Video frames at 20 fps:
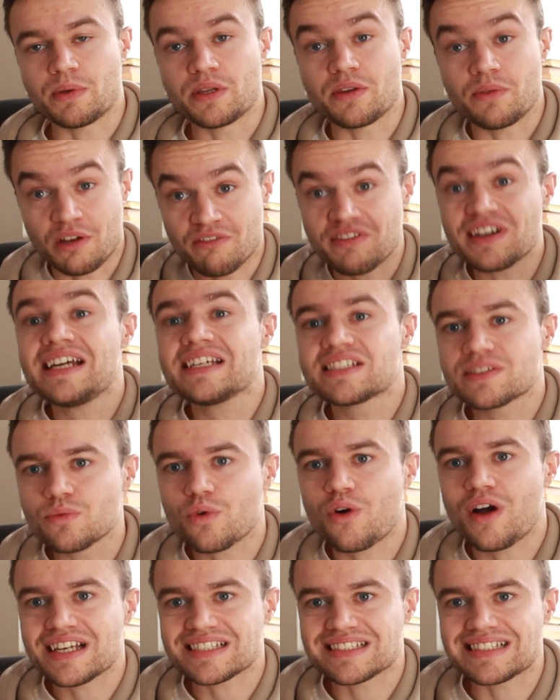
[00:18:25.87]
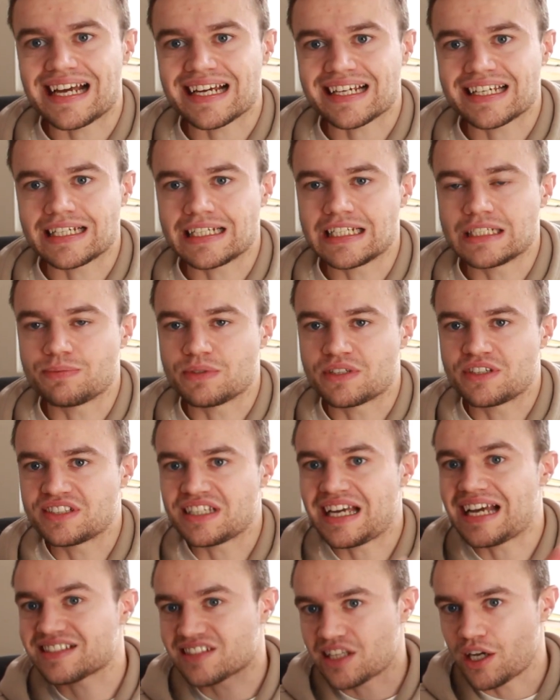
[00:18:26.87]
But the reason why it's lacking is because
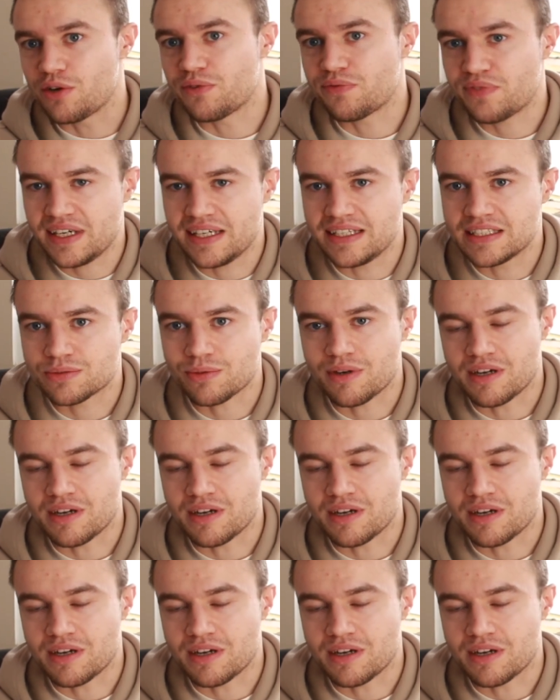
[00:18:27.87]
it has low fees,